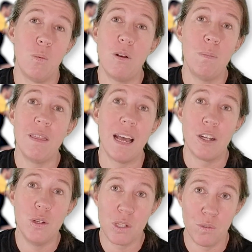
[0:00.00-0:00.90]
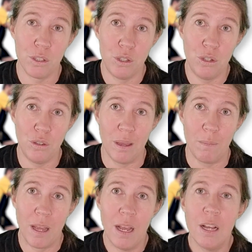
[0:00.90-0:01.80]
be that useful to do
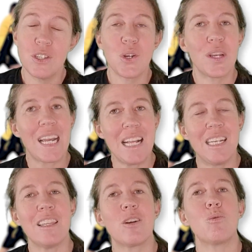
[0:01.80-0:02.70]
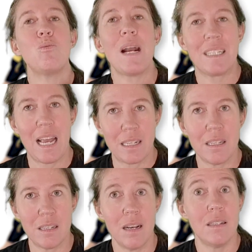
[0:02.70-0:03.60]
them. So getting the correct
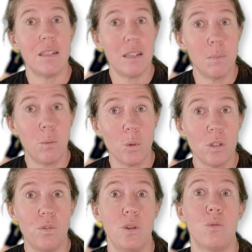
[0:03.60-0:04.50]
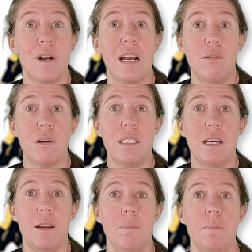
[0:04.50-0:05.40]
exercises is important for your recovery
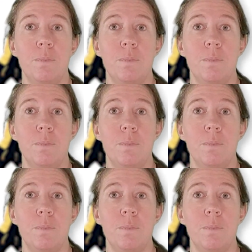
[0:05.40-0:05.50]
time.